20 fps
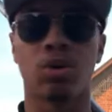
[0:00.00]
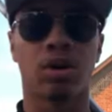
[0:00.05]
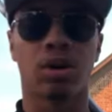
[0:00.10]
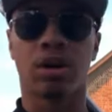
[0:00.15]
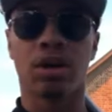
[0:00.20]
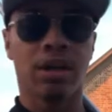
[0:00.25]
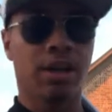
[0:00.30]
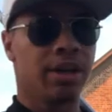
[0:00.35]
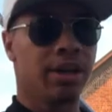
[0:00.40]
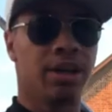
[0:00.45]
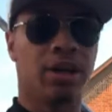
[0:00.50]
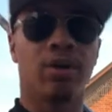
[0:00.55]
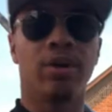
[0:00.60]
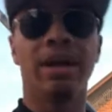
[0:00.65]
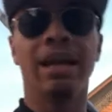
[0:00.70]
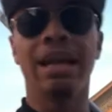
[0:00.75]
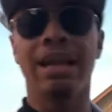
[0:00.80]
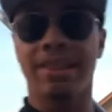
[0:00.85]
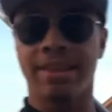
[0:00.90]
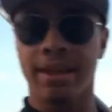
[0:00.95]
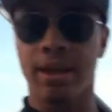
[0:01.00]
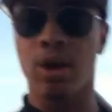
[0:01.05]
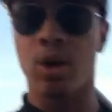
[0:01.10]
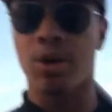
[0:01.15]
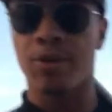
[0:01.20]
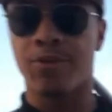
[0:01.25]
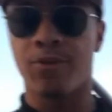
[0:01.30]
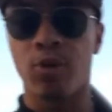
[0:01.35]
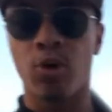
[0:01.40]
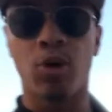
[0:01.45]
or, you know, anything
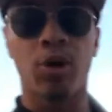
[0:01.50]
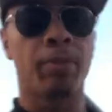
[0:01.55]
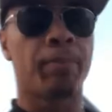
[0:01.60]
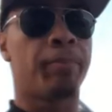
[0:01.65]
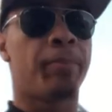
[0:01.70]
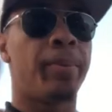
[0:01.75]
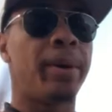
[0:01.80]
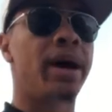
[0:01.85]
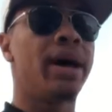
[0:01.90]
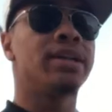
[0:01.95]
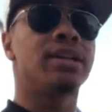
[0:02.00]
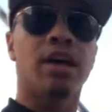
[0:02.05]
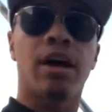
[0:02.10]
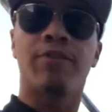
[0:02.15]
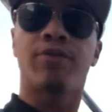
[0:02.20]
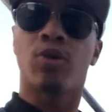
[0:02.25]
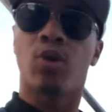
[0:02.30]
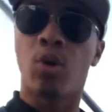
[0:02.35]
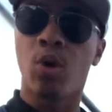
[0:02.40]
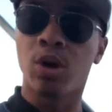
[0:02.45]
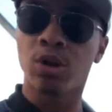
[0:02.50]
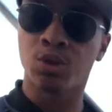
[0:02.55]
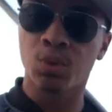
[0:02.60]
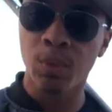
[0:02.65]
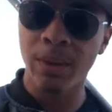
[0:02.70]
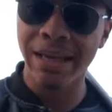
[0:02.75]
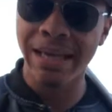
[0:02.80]
going forward. But of course,